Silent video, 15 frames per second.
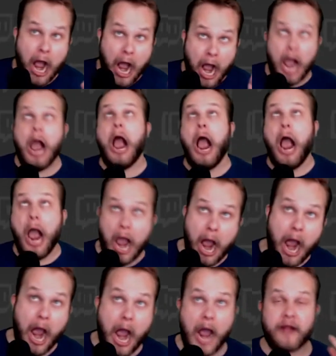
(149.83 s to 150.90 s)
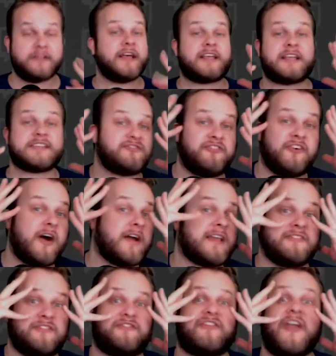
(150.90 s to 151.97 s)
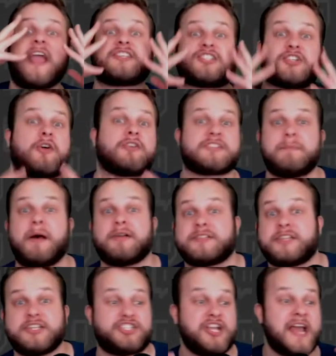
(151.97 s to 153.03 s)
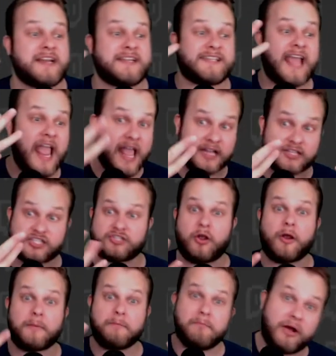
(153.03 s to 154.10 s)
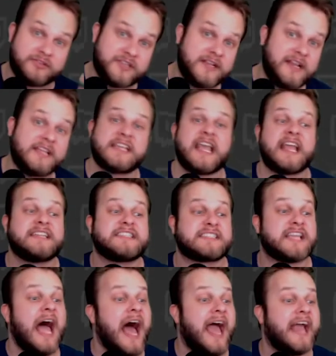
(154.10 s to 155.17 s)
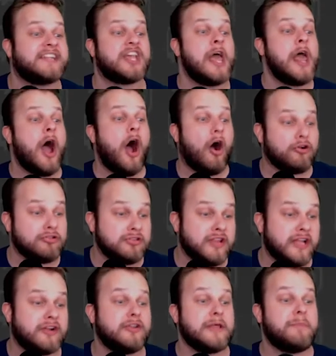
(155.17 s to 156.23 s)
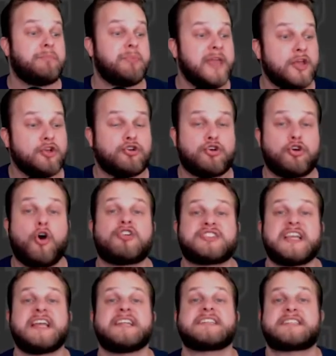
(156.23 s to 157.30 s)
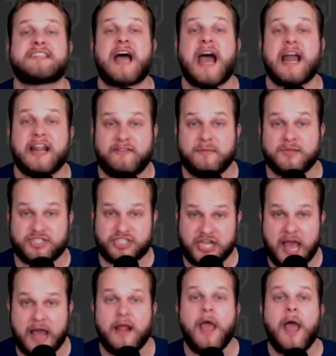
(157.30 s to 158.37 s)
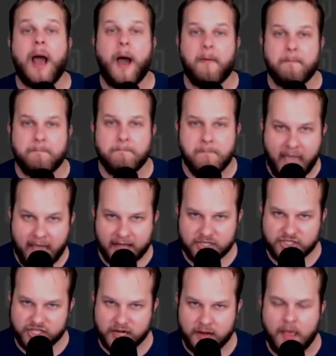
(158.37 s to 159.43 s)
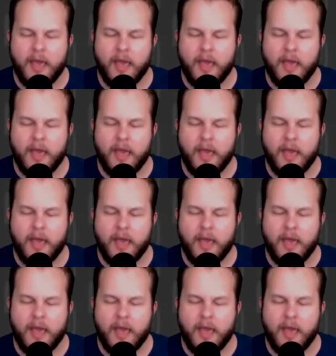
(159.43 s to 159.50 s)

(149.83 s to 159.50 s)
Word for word: Ah!" And like his fucking face starts melting, chat, his hands start melting, his insides are literally being cooked inside of him, chat. Imagine